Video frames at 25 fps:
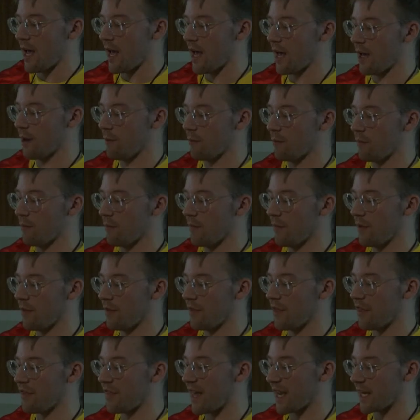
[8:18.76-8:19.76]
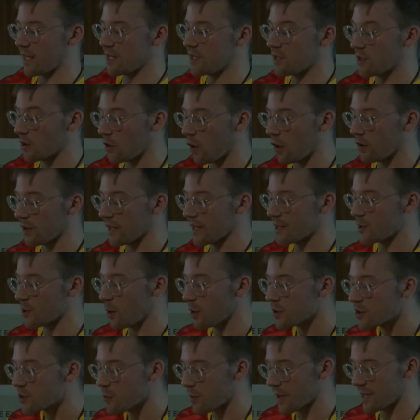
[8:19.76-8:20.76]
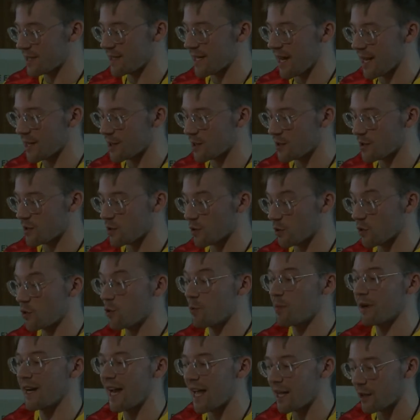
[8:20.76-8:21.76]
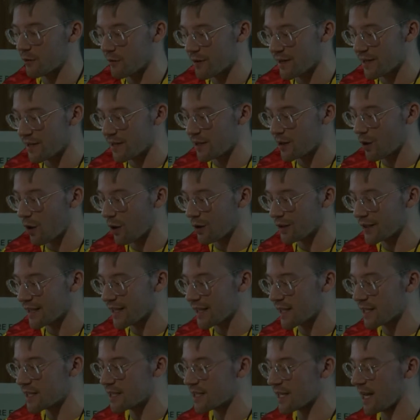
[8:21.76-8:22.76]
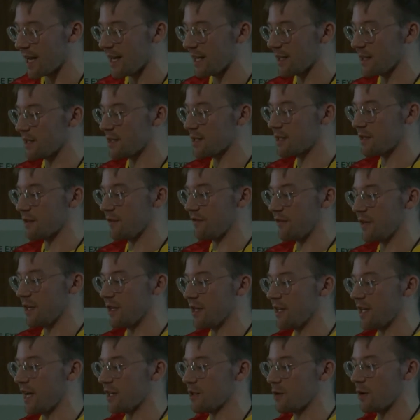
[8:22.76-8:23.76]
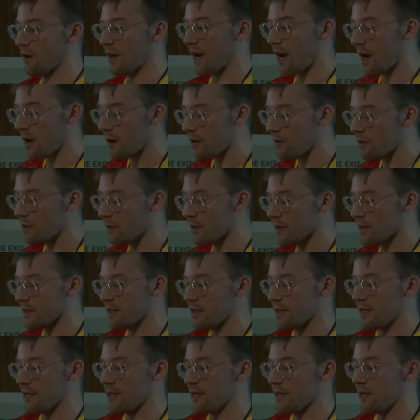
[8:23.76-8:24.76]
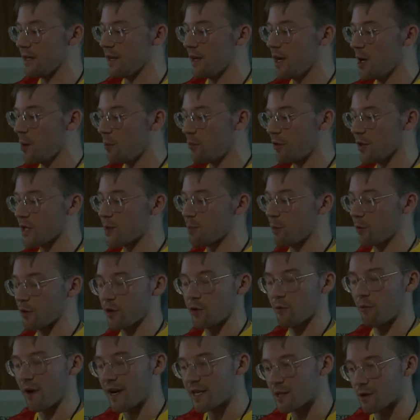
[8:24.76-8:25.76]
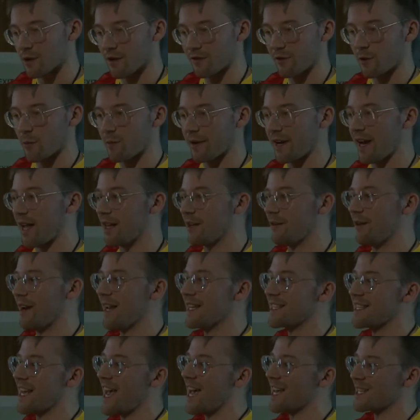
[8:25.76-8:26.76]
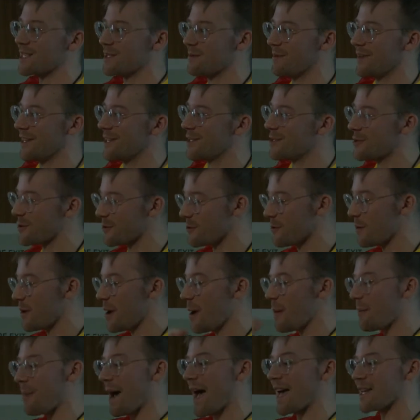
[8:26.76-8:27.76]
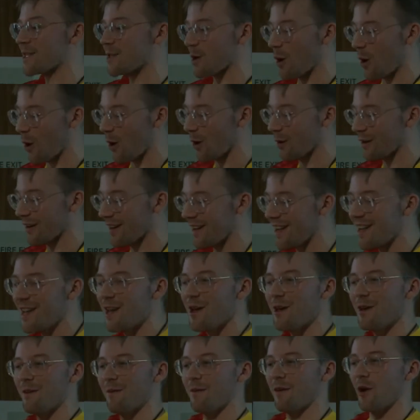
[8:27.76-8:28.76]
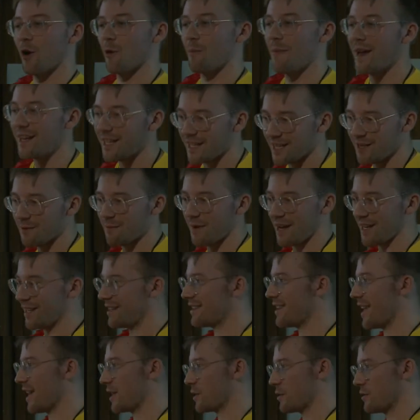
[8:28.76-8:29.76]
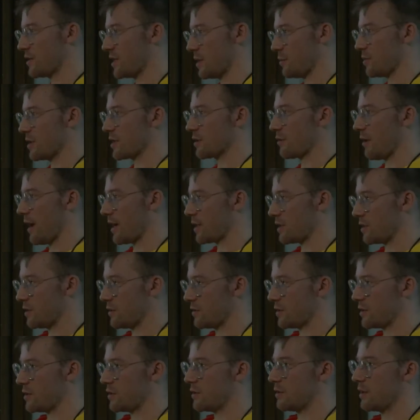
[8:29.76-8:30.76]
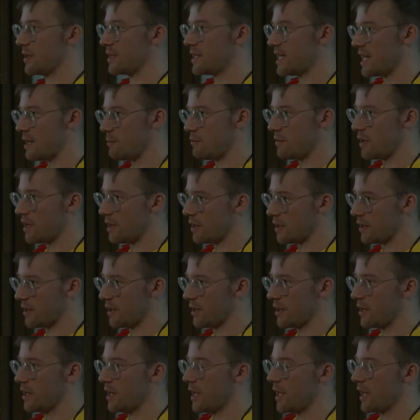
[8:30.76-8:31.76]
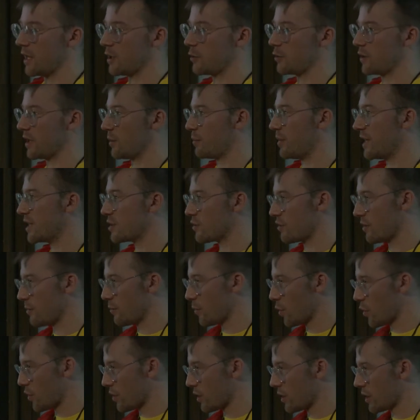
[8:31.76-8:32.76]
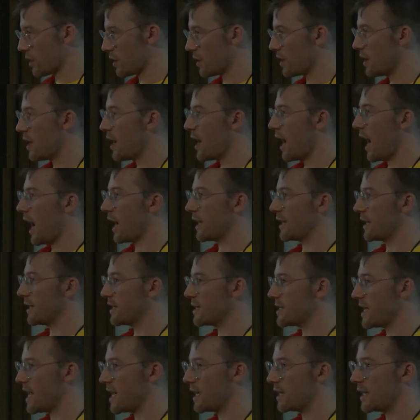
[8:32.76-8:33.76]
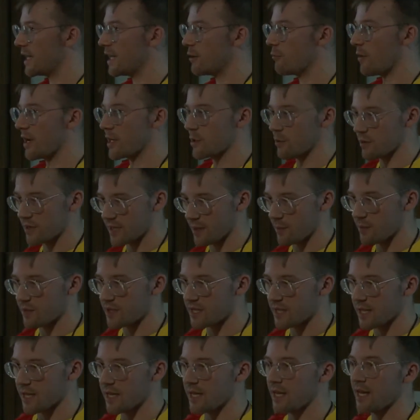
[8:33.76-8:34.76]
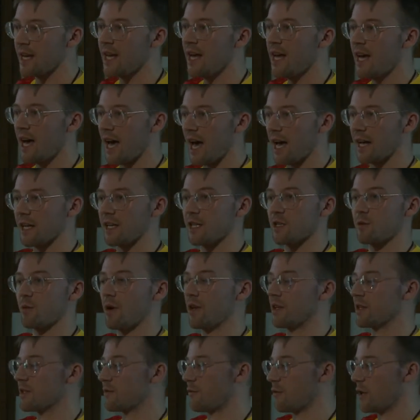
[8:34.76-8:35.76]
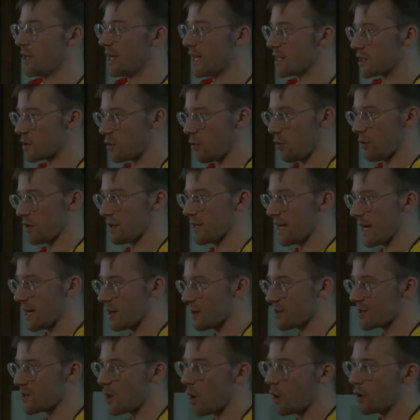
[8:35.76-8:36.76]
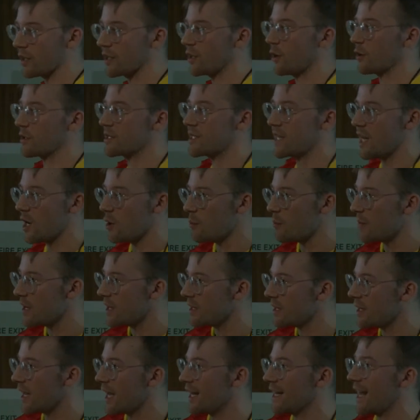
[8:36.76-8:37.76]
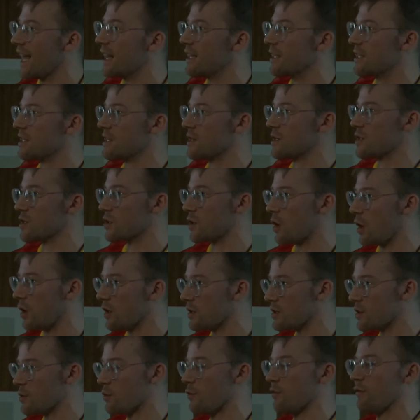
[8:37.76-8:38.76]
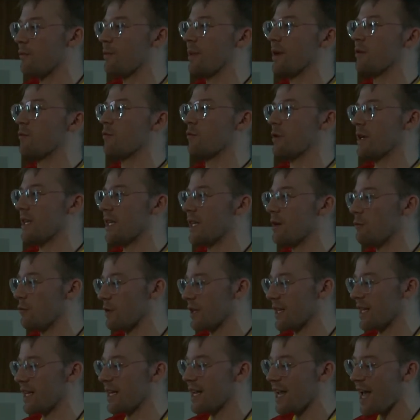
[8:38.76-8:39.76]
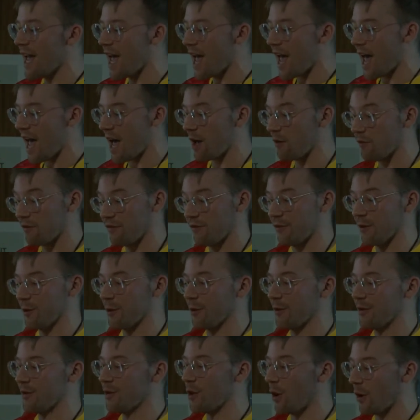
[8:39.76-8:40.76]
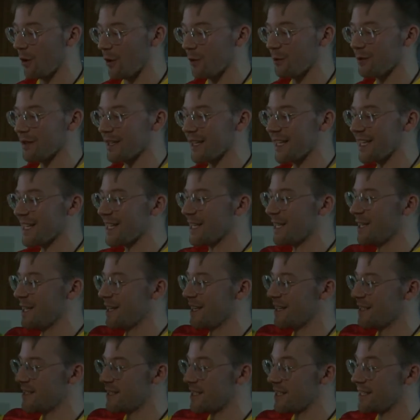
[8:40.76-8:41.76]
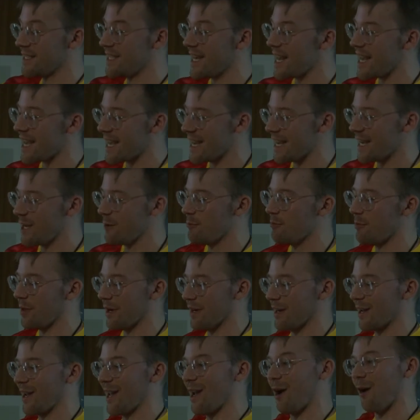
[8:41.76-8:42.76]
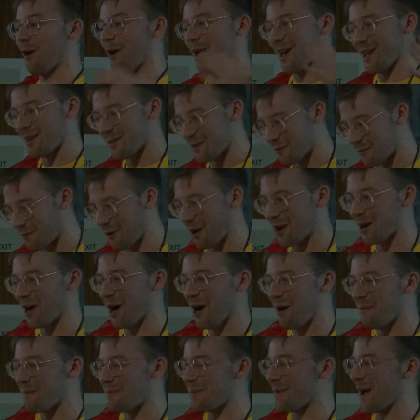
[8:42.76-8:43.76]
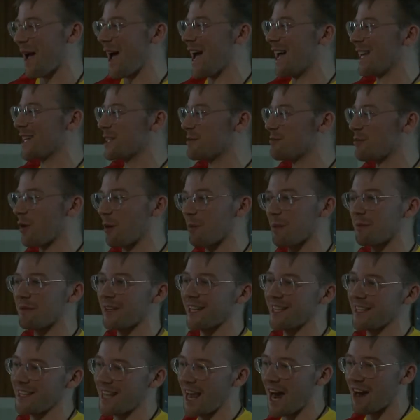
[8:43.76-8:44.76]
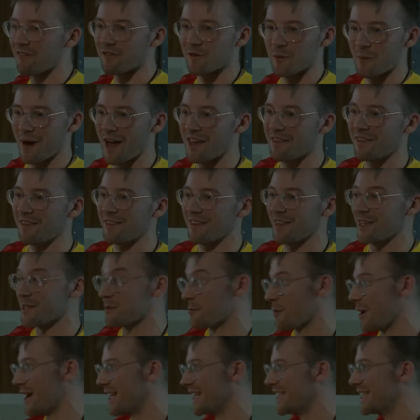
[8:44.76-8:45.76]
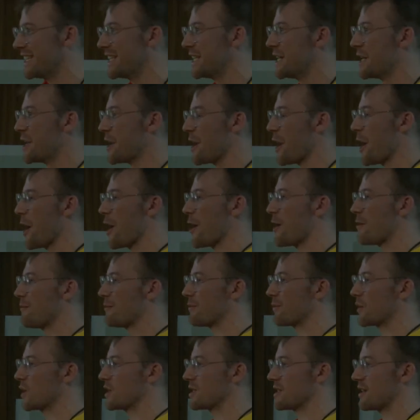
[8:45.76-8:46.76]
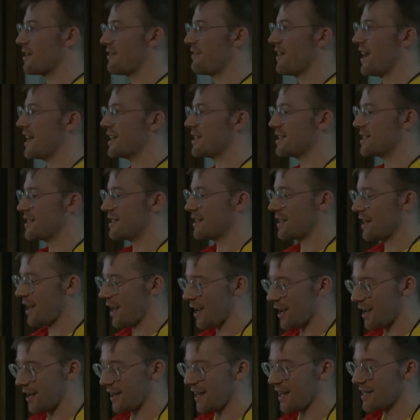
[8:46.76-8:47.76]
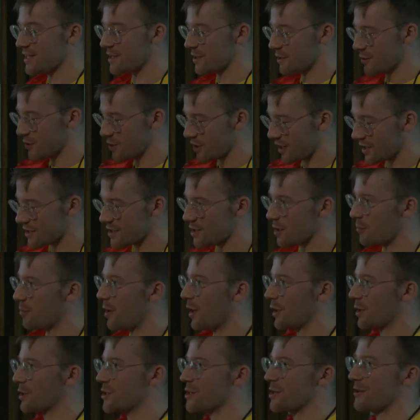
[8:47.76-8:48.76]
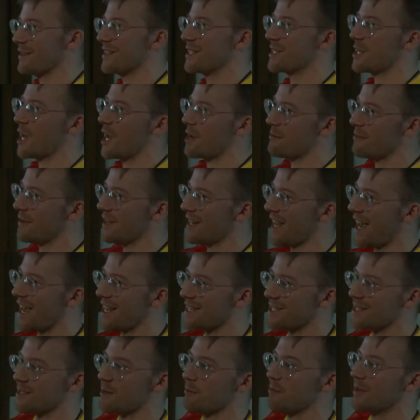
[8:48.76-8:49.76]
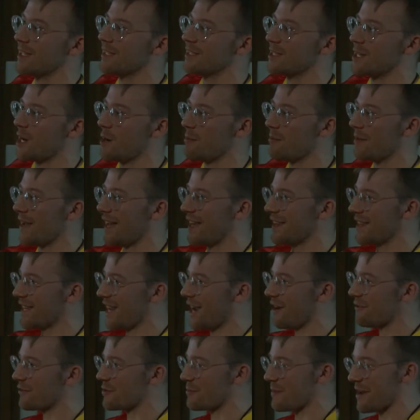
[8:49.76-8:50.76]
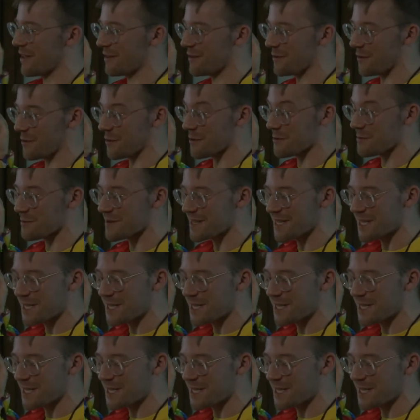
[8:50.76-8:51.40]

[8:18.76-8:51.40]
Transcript: The thanks to colleagues also extends to Cooper Gallery colleagues, and Sophia Yadong-Howe, who is the principal curator of Cooper Gallery, has asked me to pass on her many, many thanks and deepest gratitude to the team here, including Peter Moore, Eileen Daly, Rachel Simpson, and as well as freelance coordinators Holly Knox-Yeoman and Alison Scott, who have been really, really helpful, not only today, but in the run-up and probably in the aftermath as well. Because an event isn't just a puncture in time, it has the build-up and the aftermath too.